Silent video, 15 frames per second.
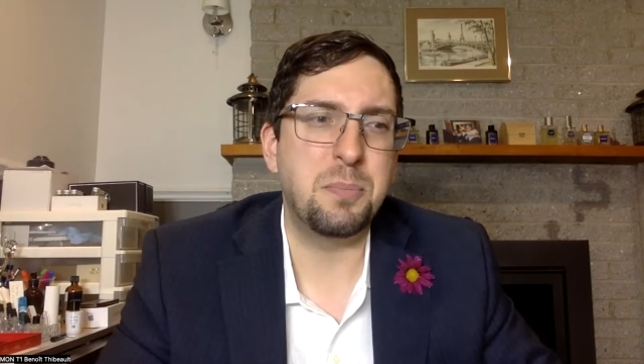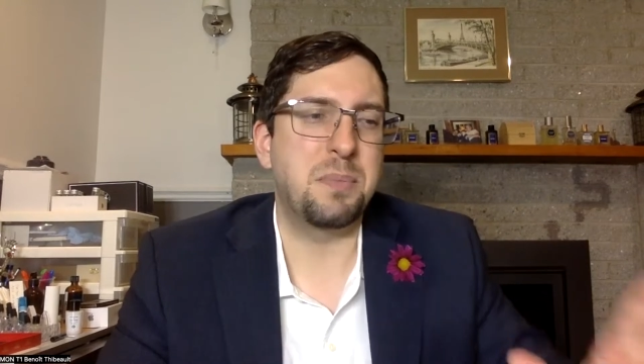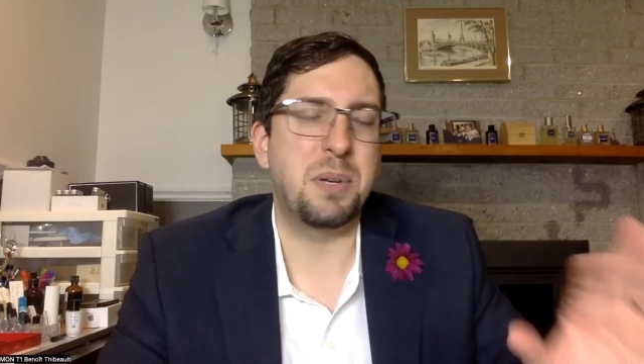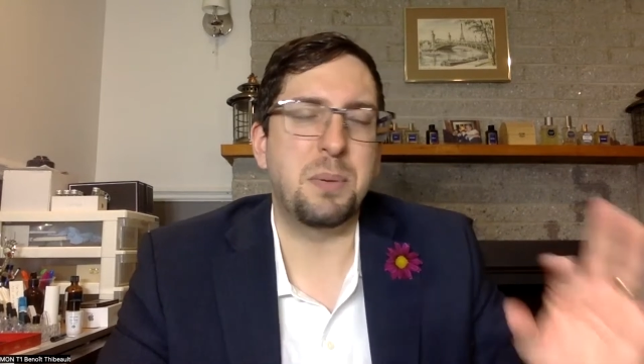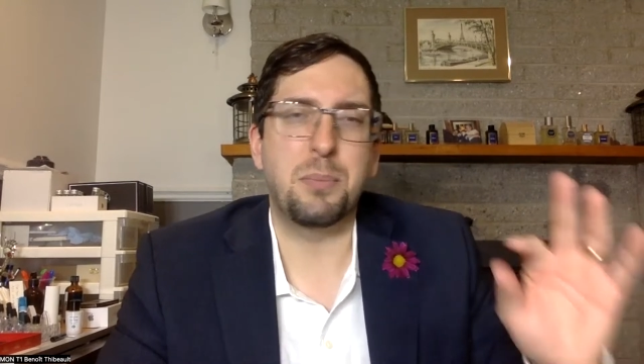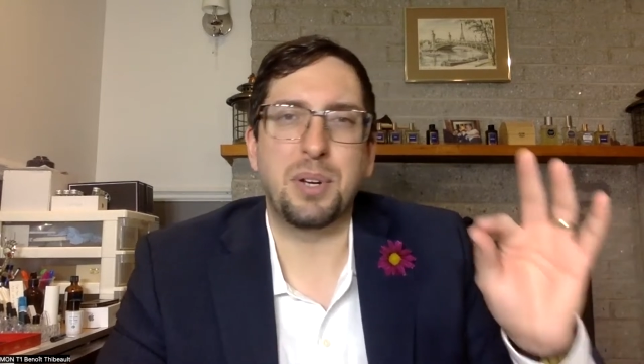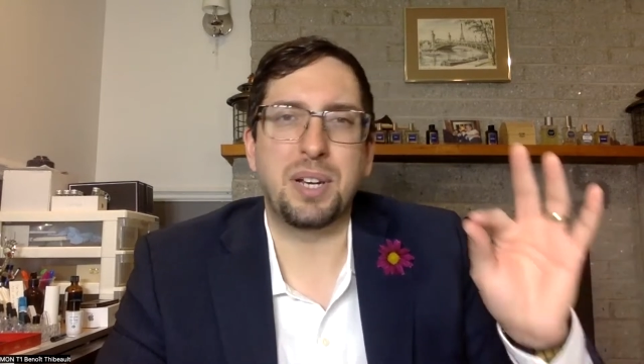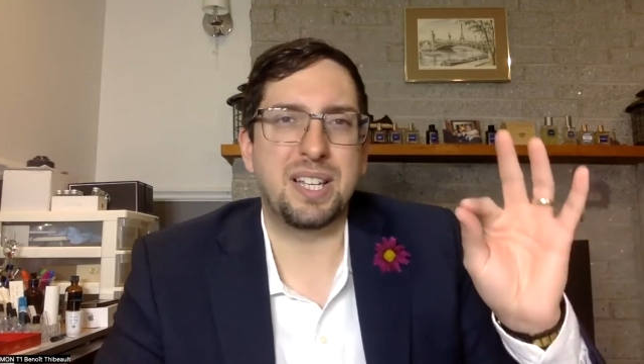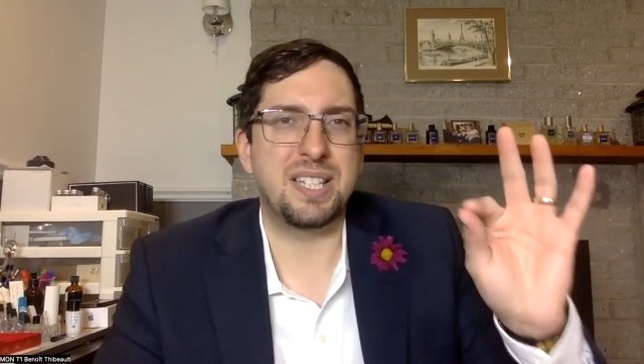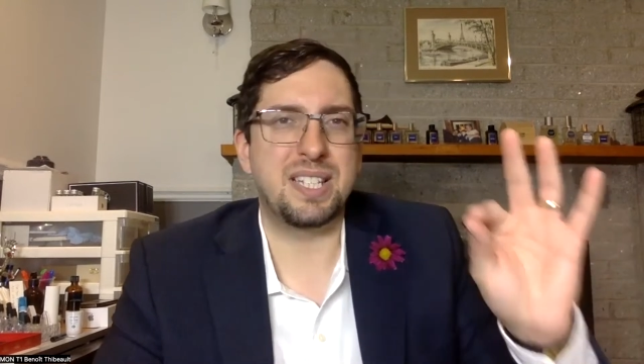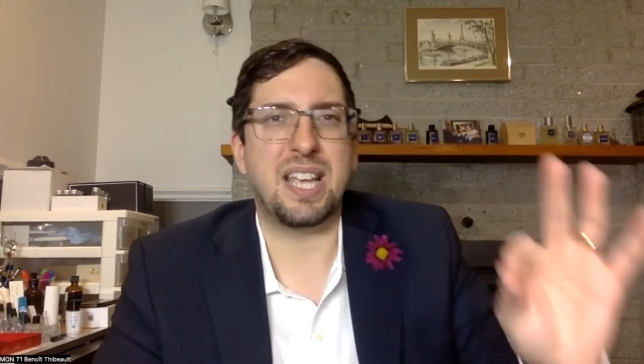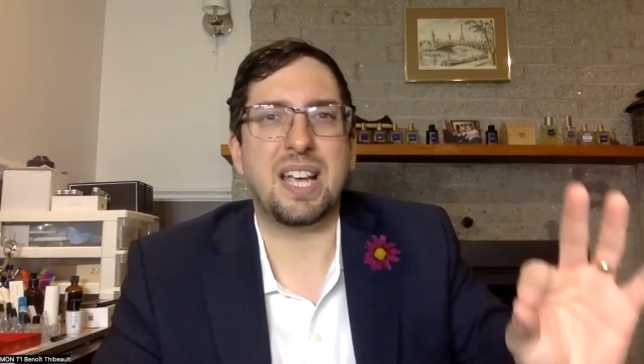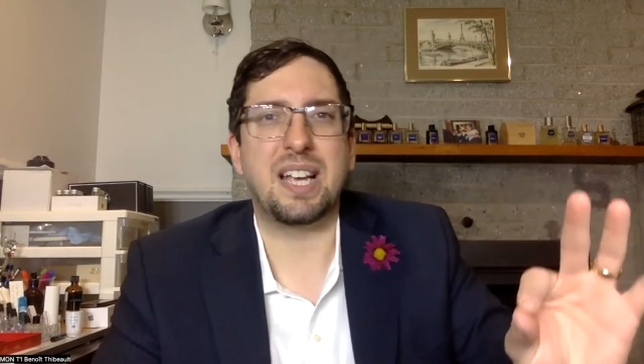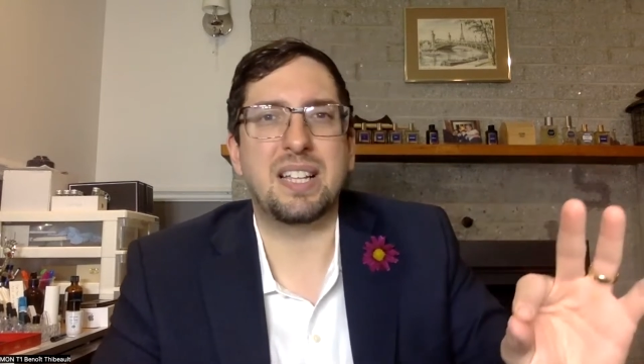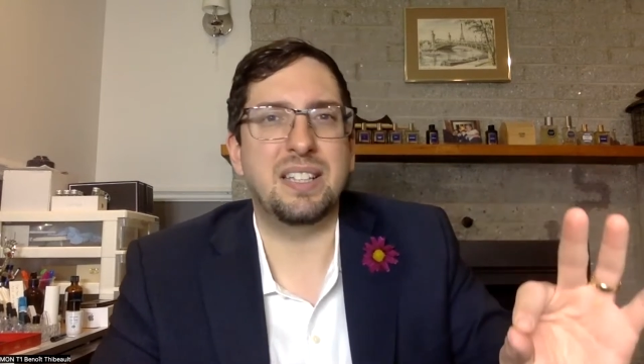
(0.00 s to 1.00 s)
pinpoint
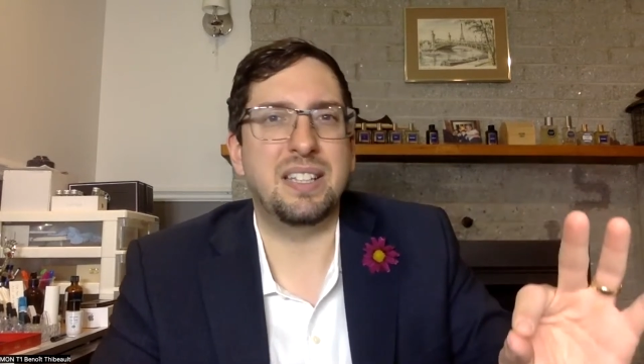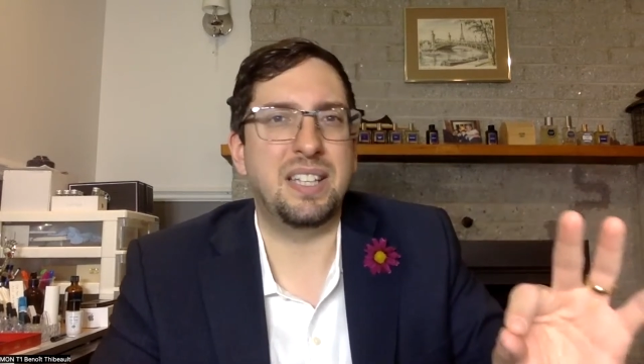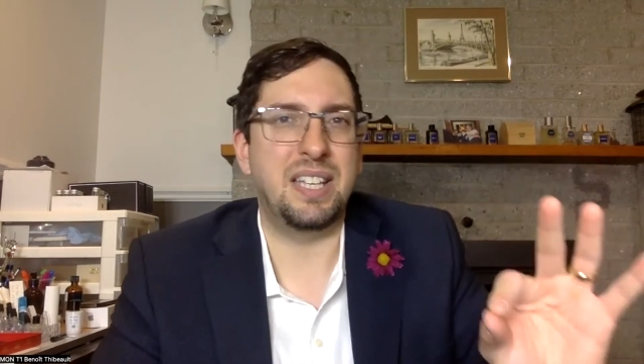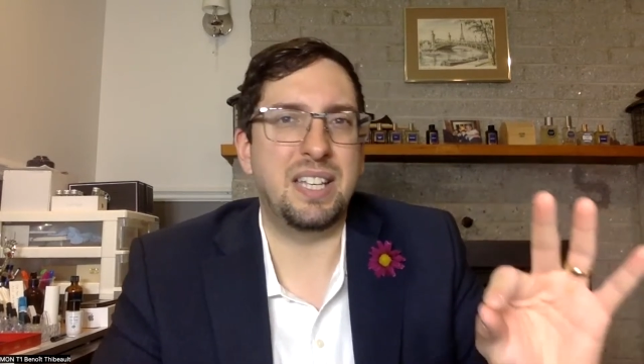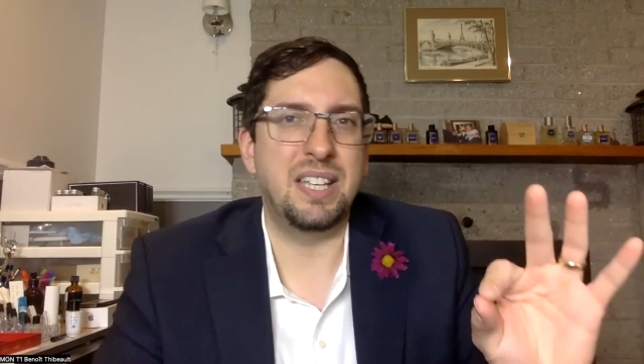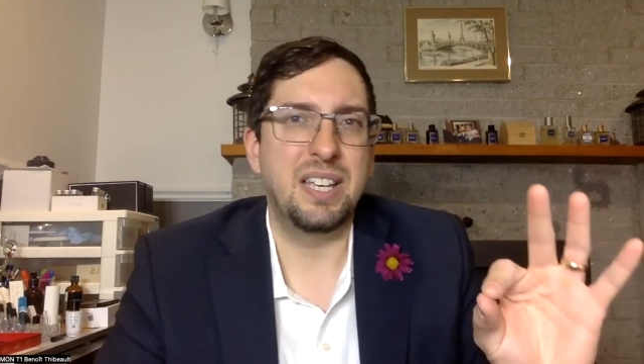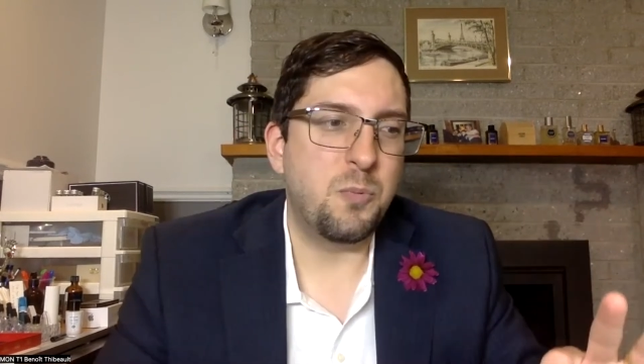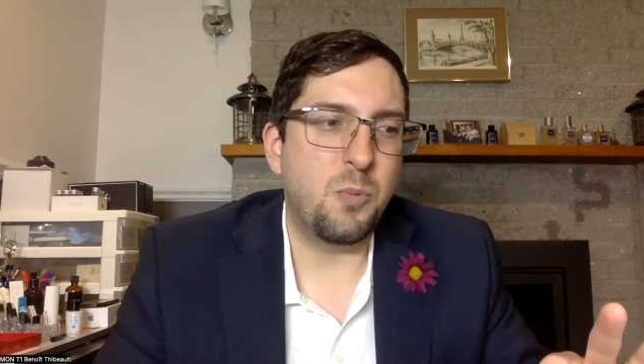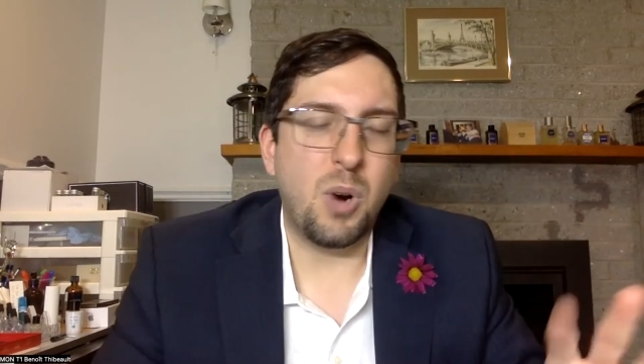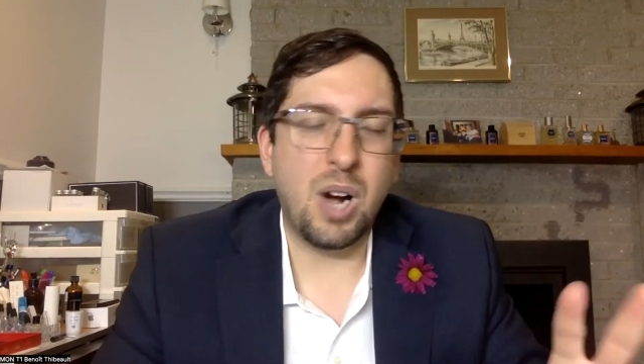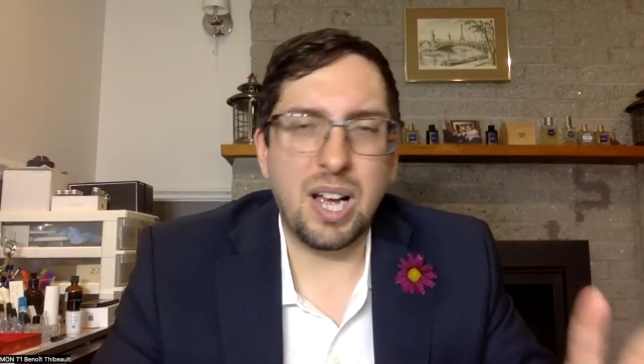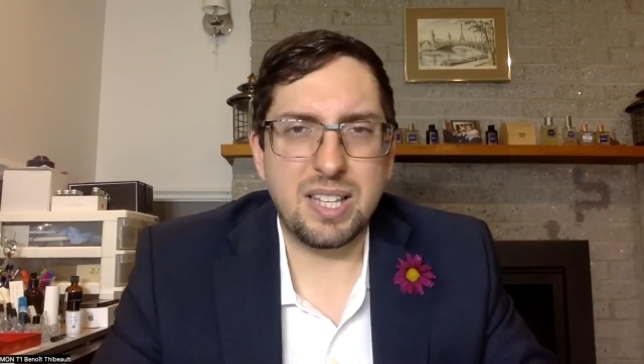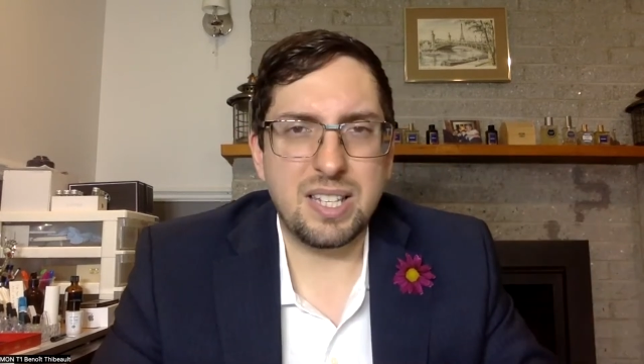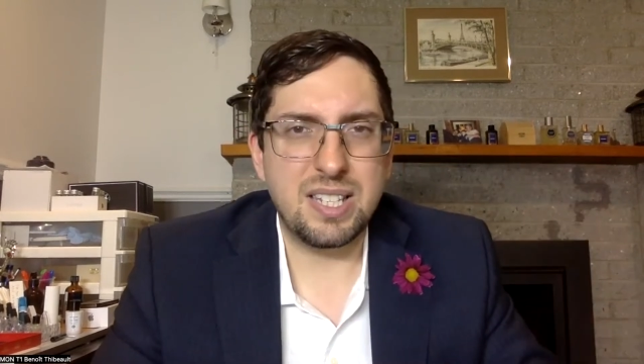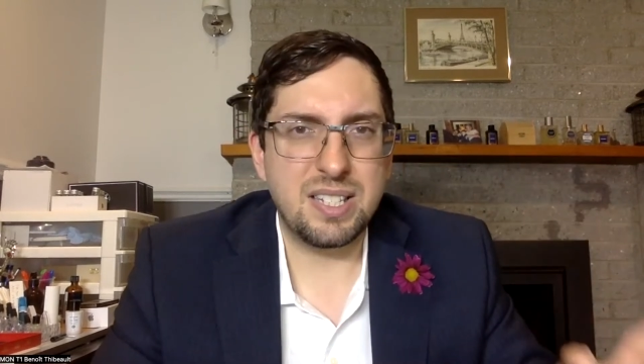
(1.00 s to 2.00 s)
exactly
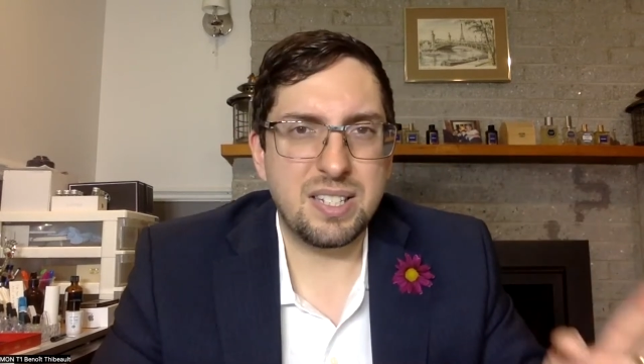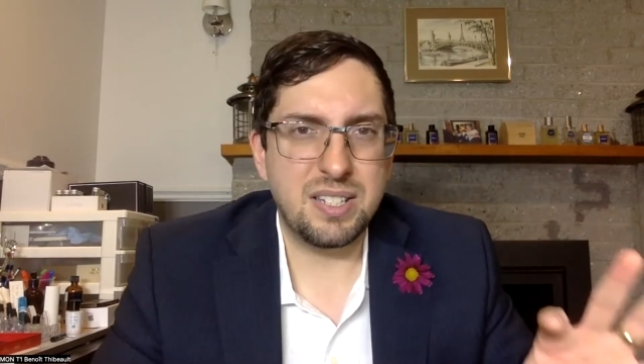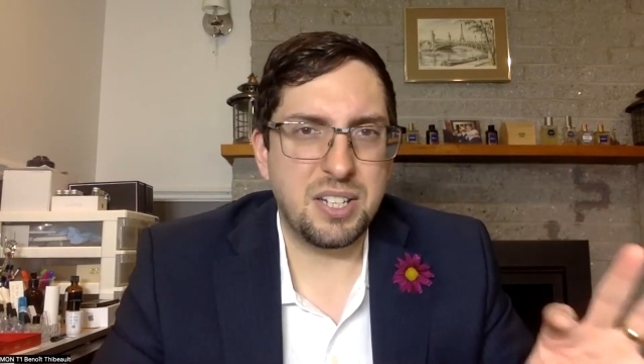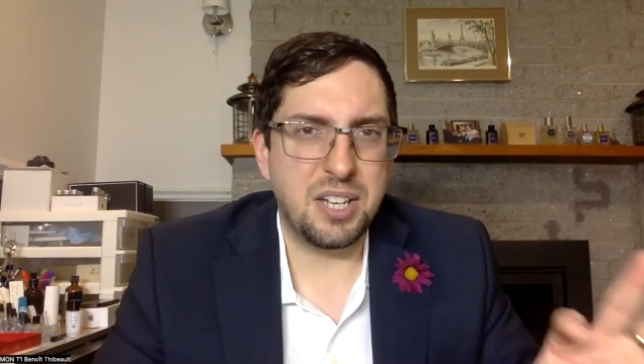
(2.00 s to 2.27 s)
what's